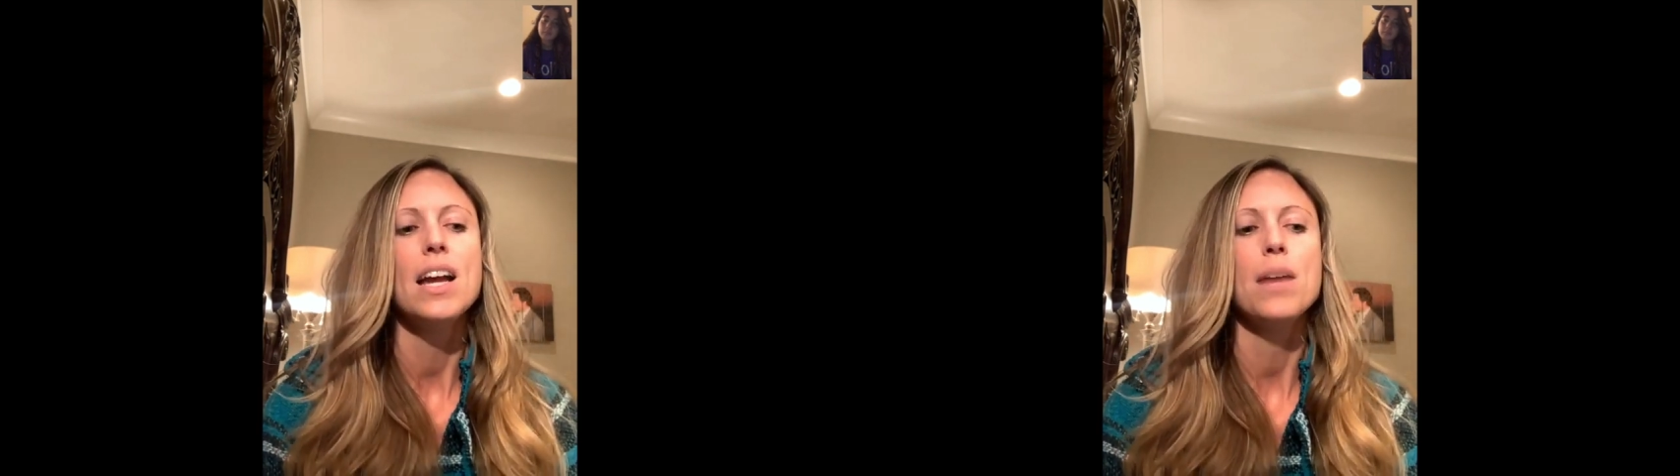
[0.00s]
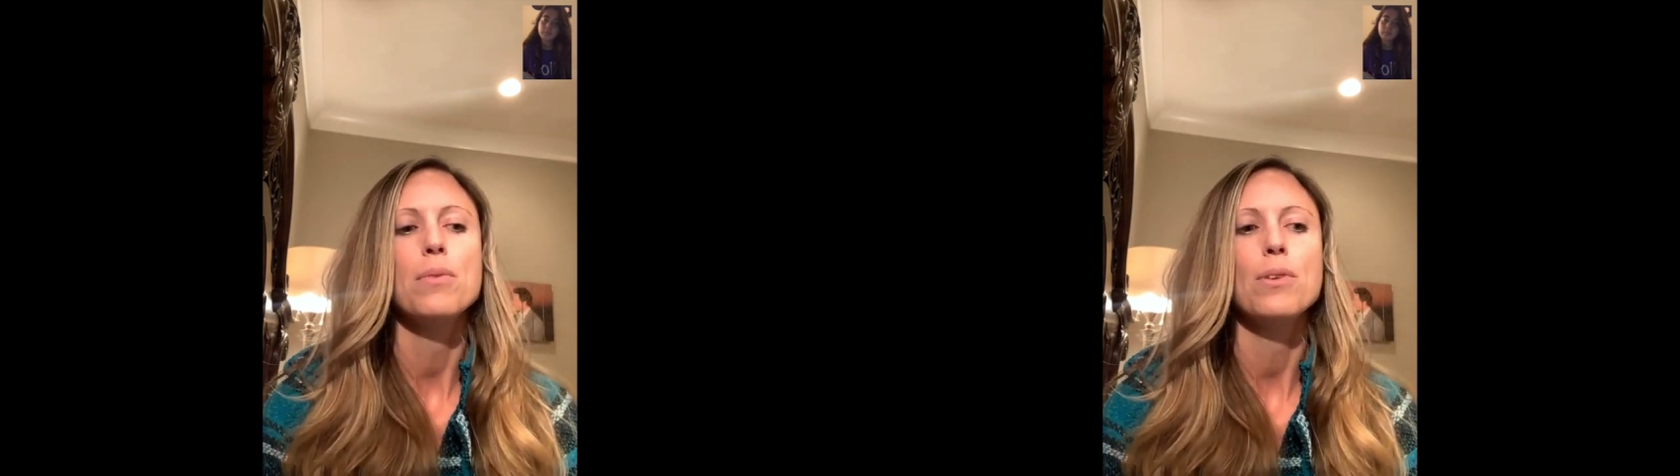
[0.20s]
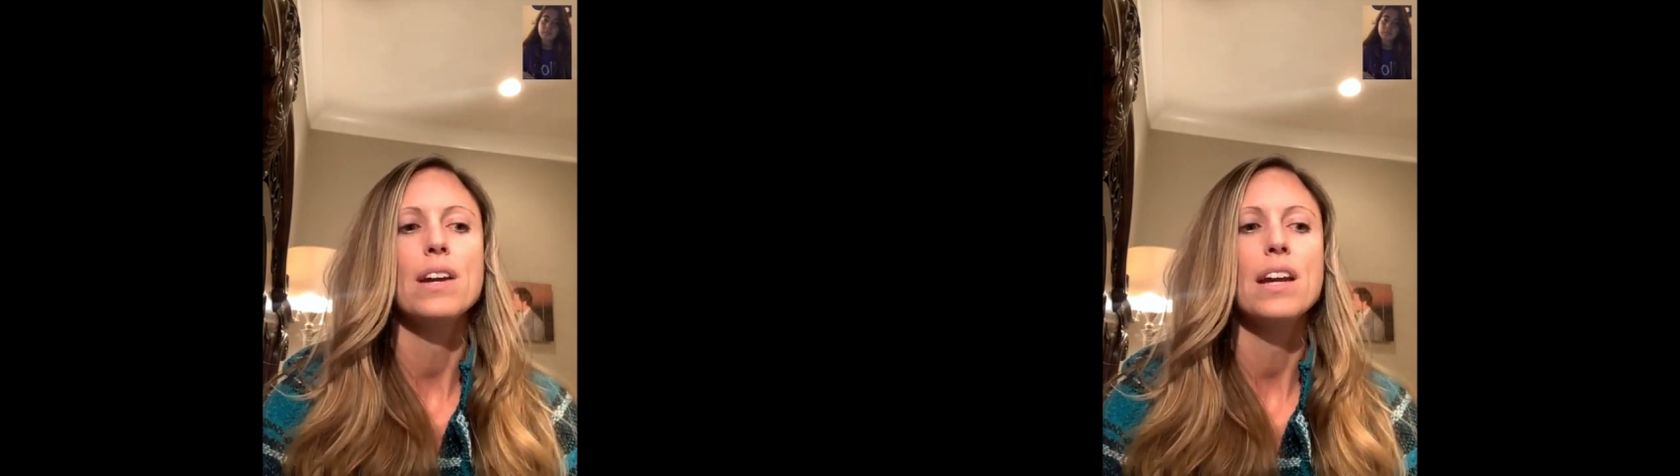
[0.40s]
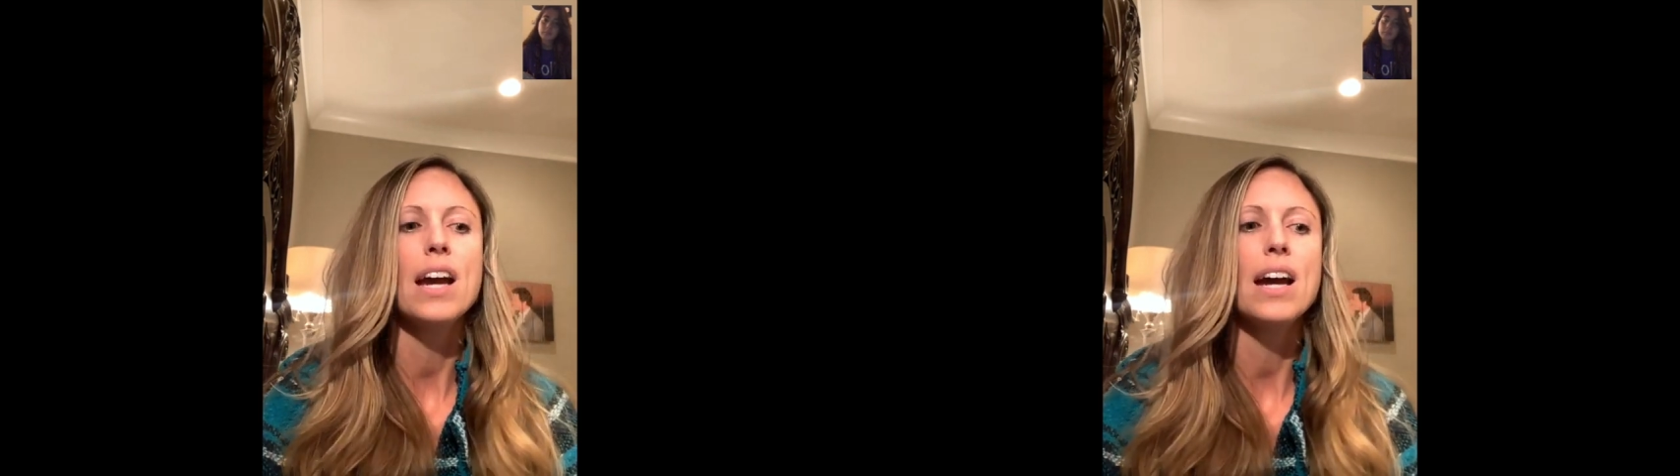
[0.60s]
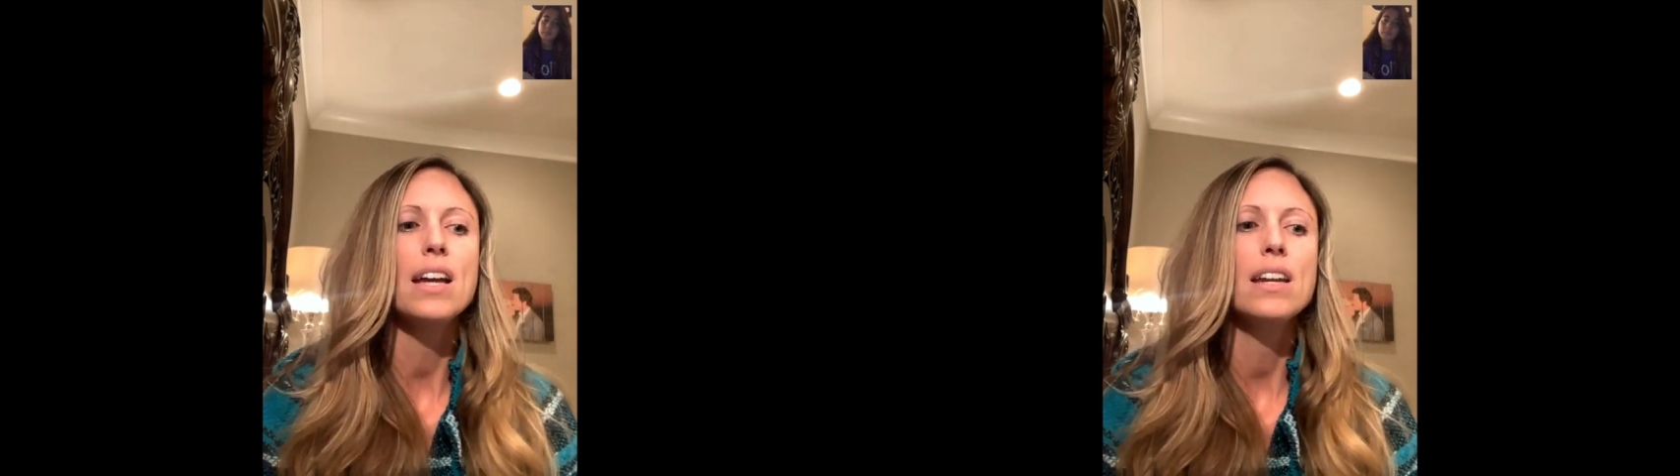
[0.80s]
Emery
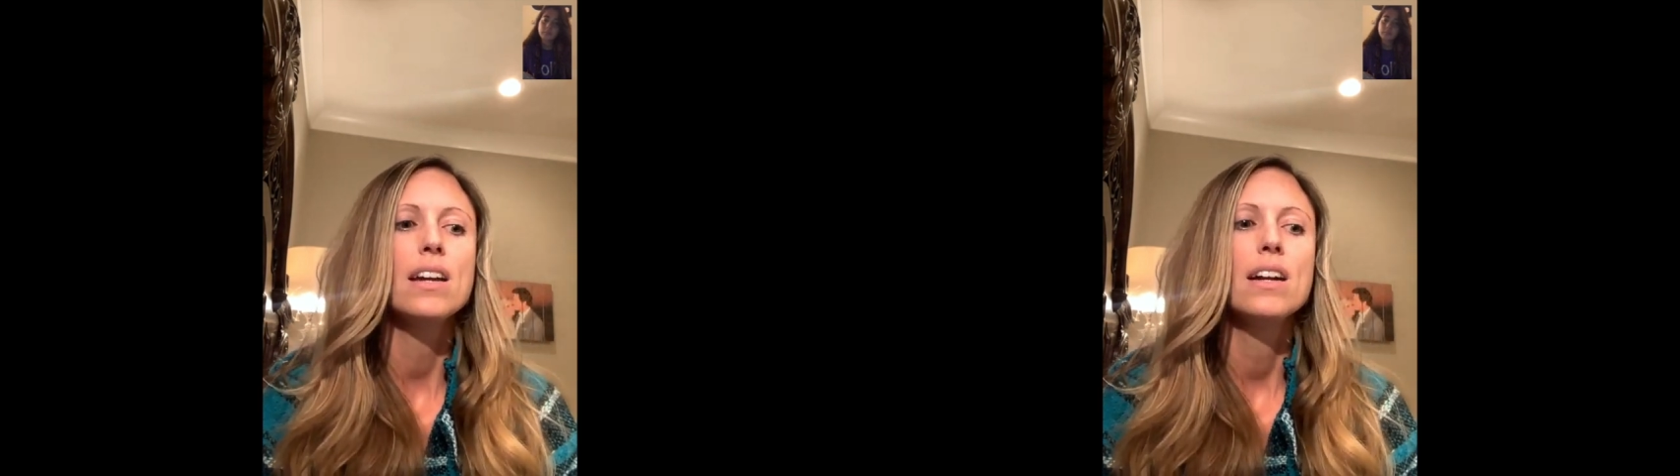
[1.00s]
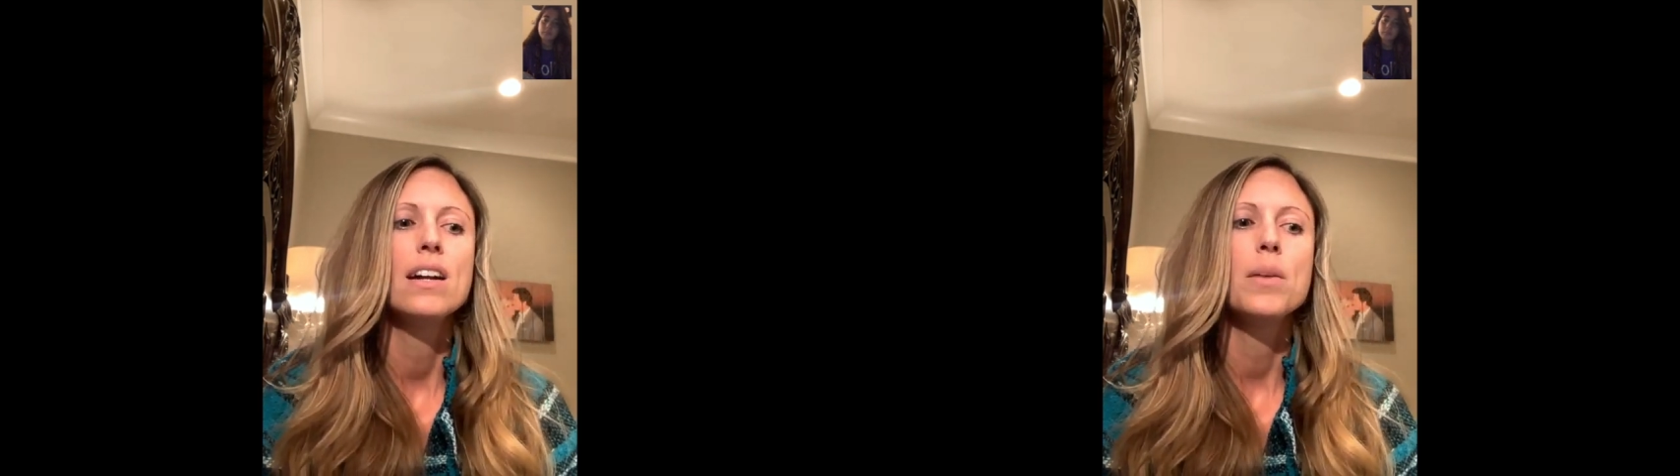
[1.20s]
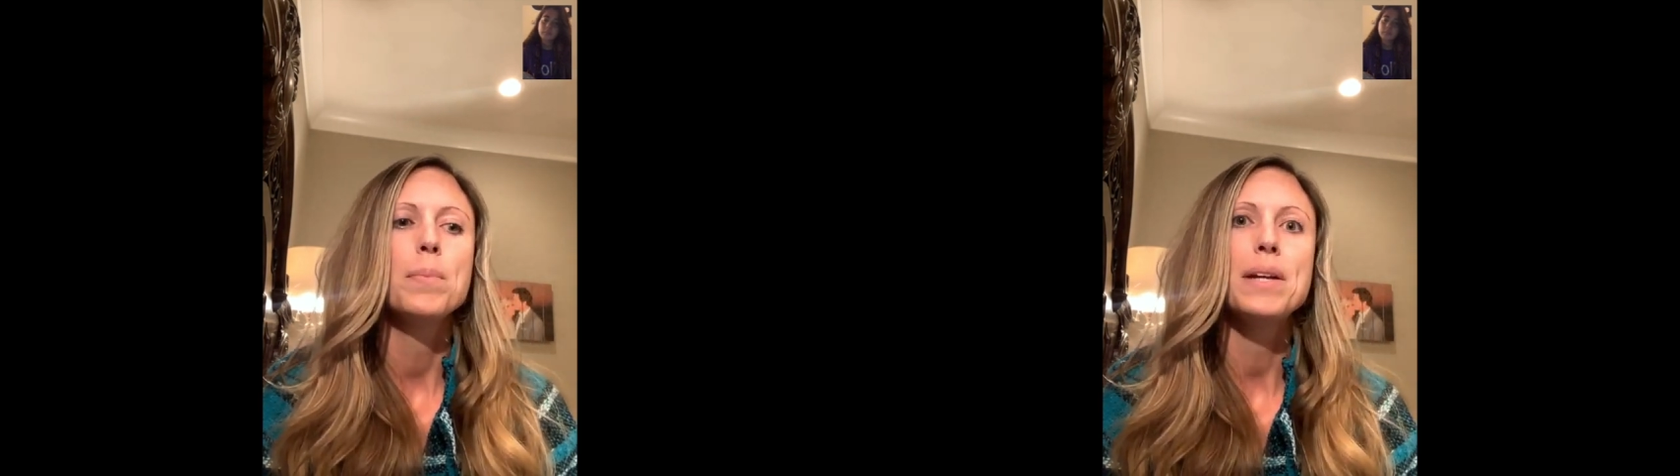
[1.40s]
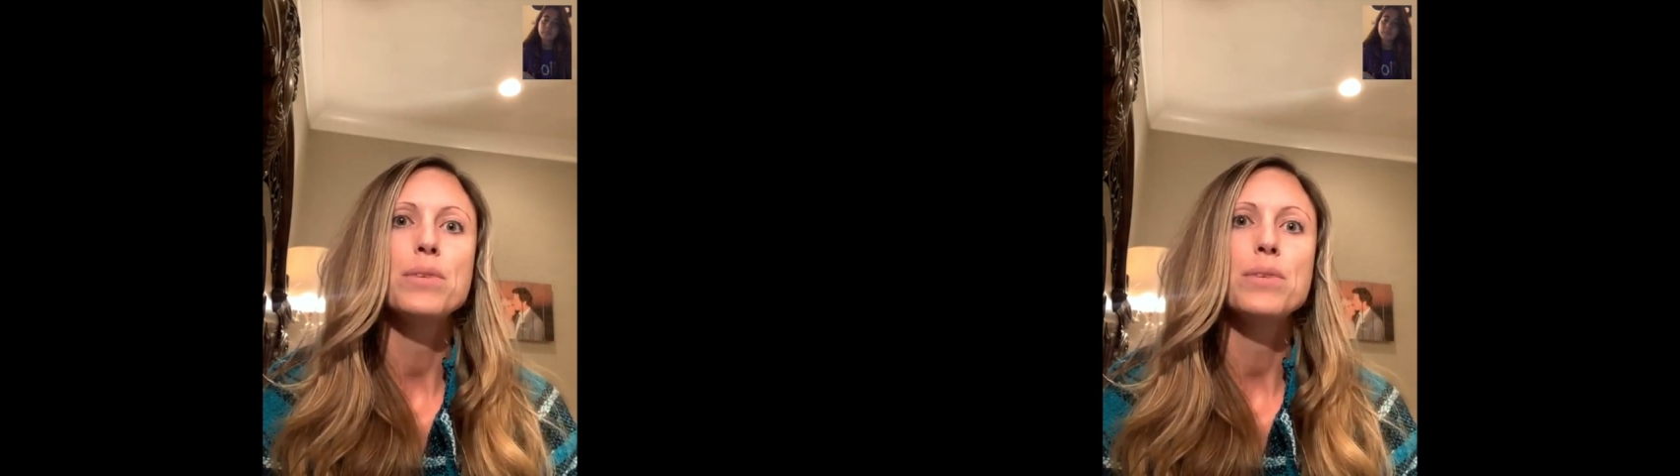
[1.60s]
had been